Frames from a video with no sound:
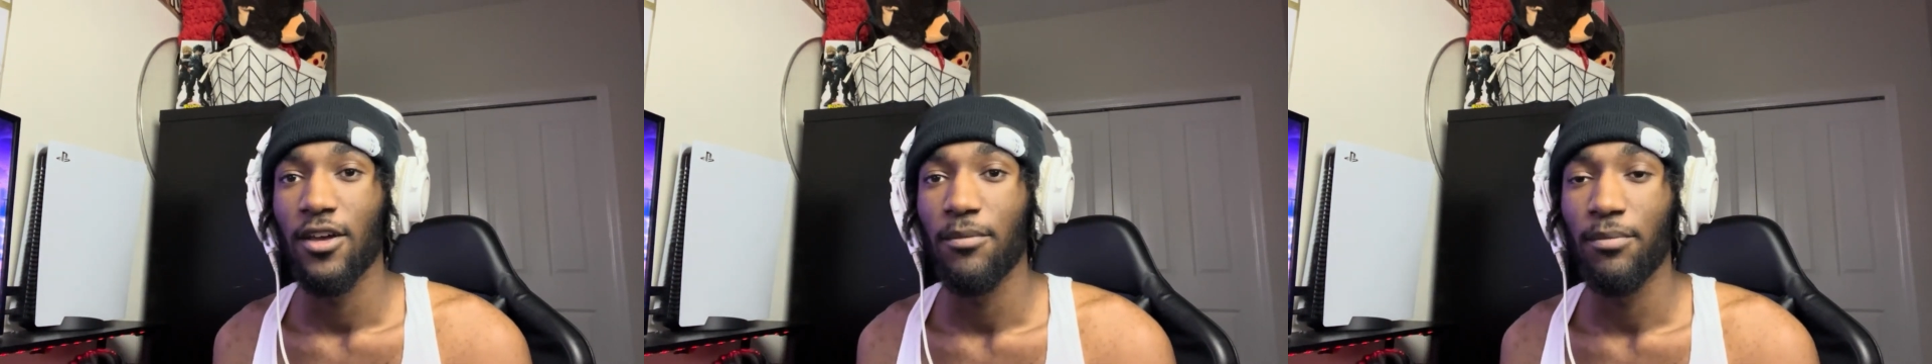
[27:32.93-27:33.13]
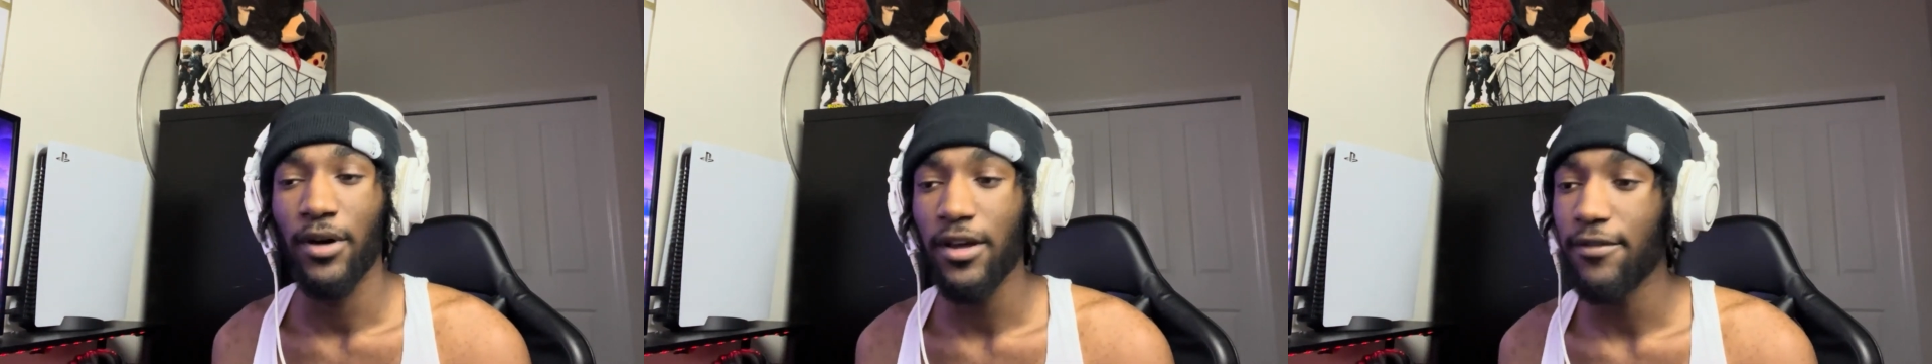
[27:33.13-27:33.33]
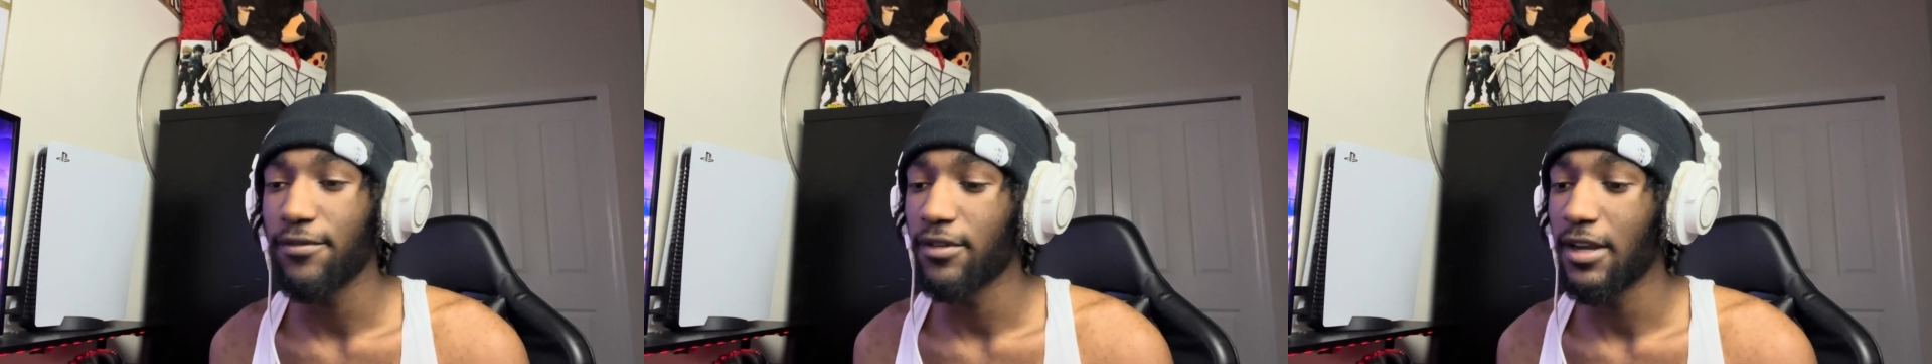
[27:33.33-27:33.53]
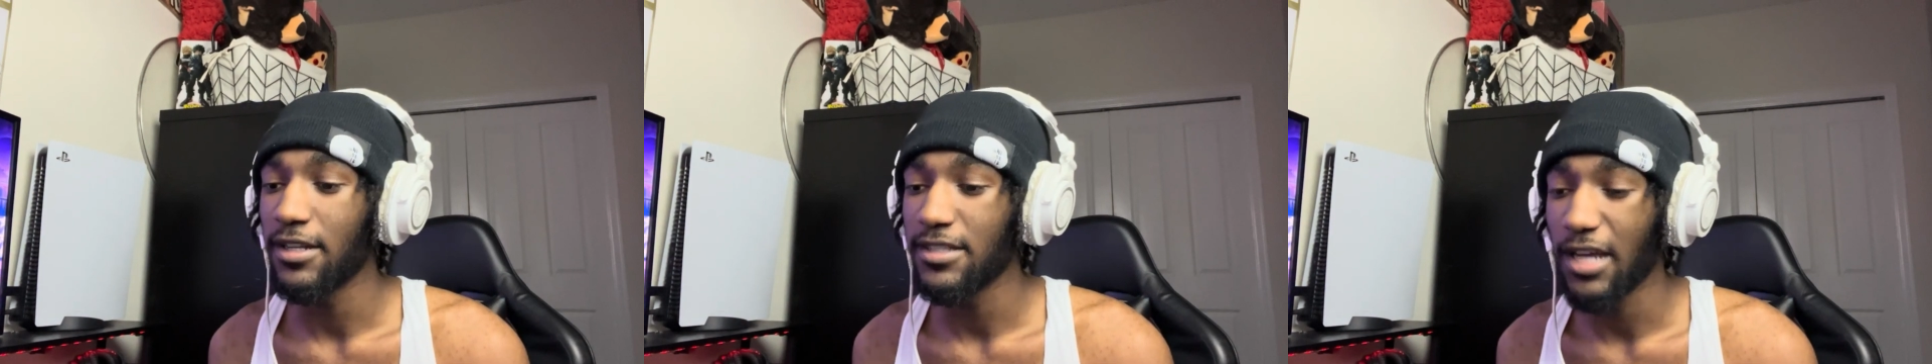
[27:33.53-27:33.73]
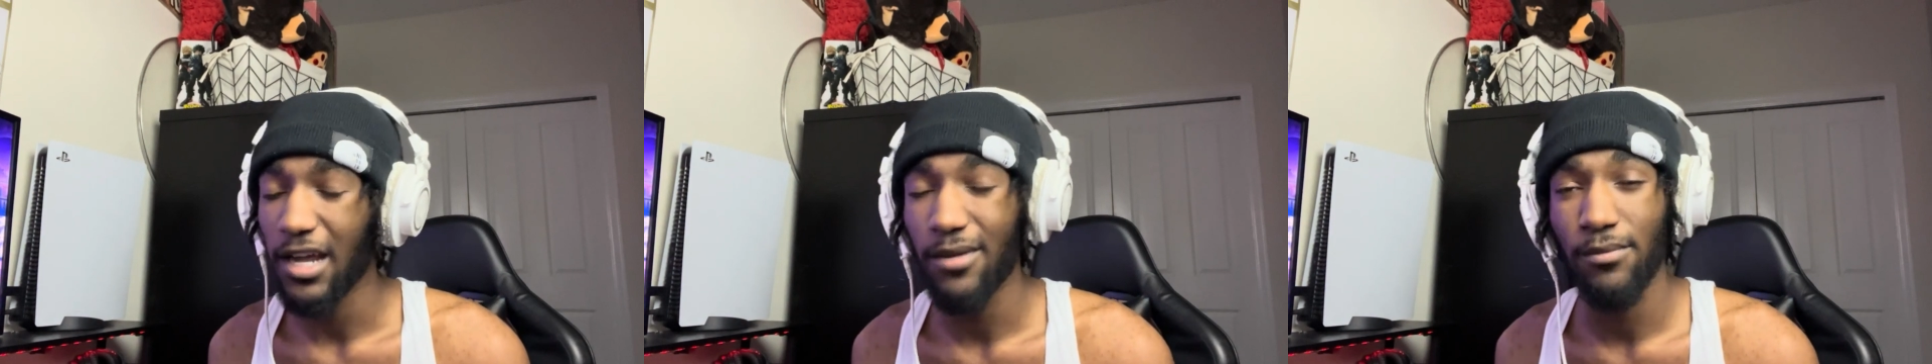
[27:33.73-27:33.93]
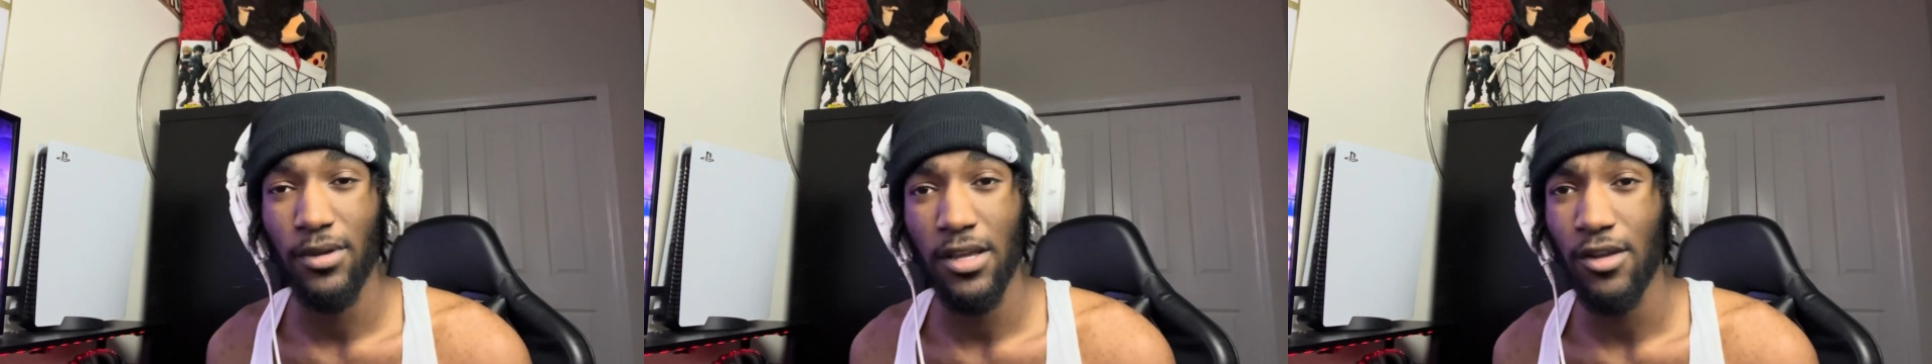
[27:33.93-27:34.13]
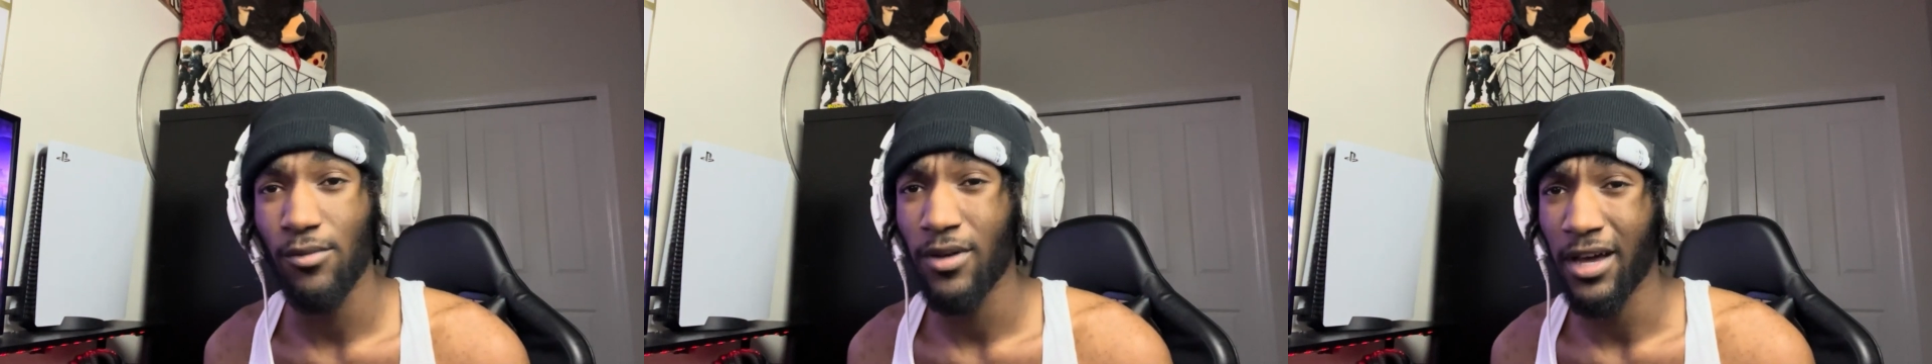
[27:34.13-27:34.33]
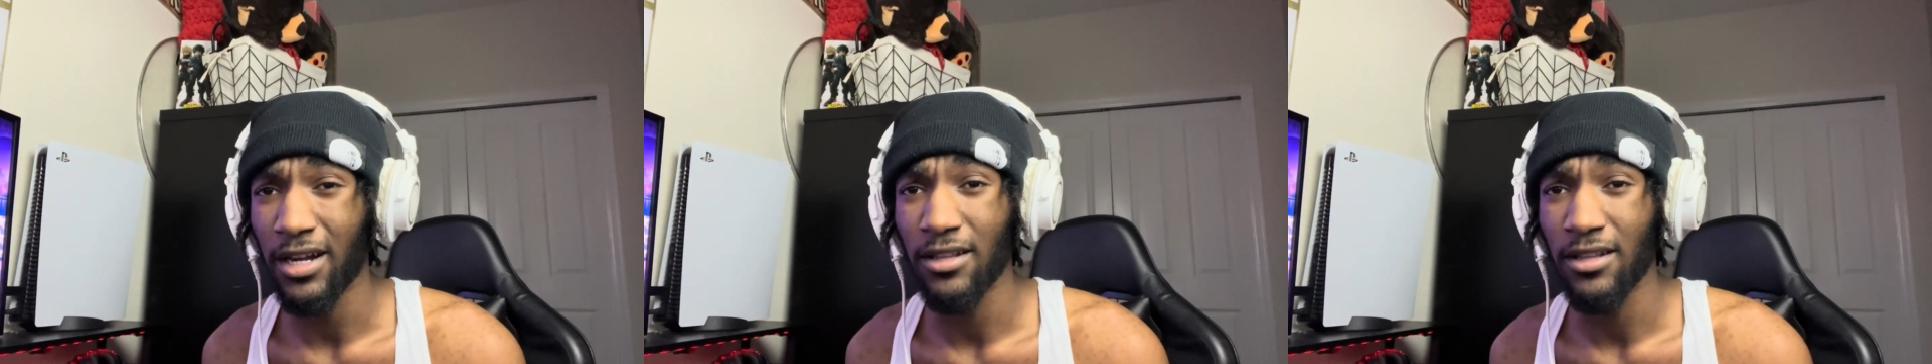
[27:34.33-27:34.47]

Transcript: But for that time being, we got a